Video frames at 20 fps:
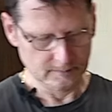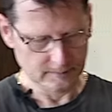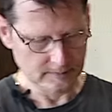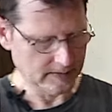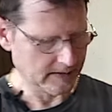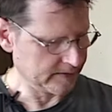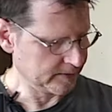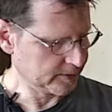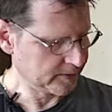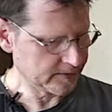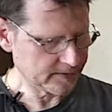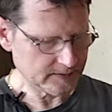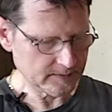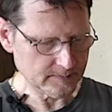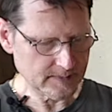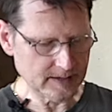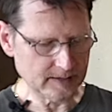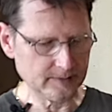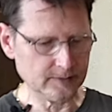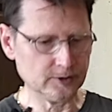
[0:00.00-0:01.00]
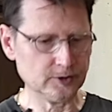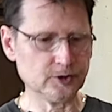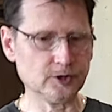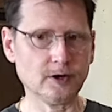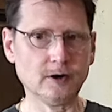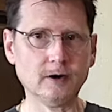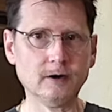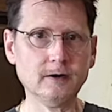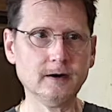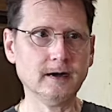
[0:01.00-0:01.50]
I took some out of the
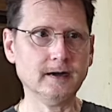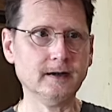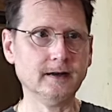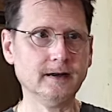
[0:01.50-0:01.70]
jar, and